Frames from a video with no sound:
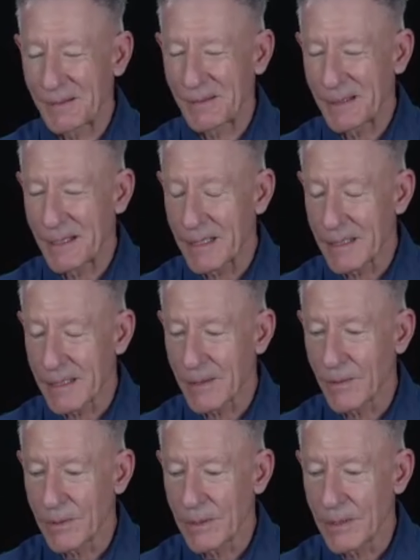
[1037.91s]
I said,
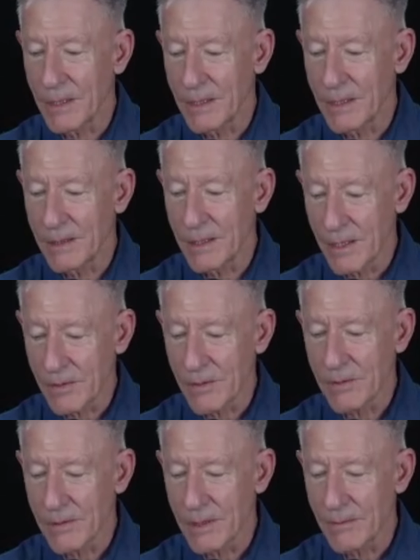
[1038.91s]
"Well, yes,
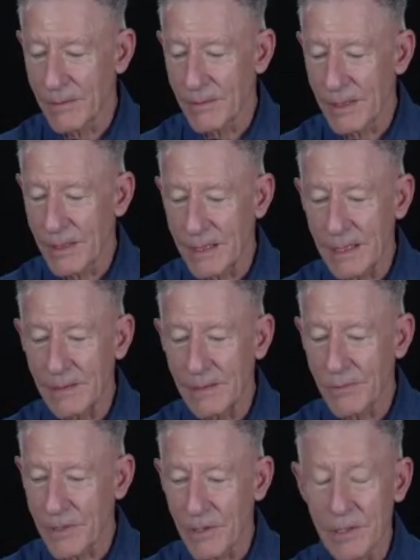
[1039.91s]
sir." And he
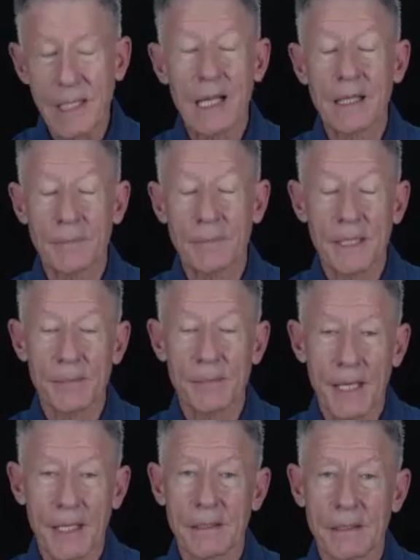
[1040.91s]
started telling me
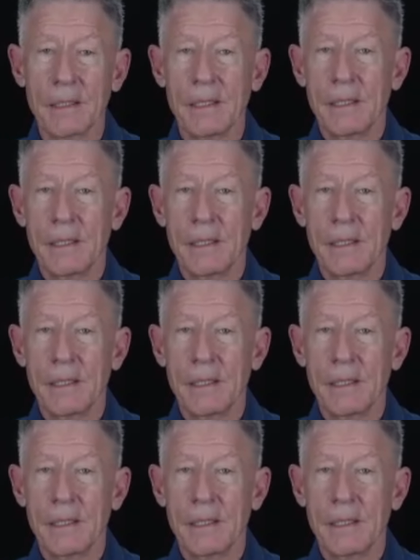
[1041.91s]
about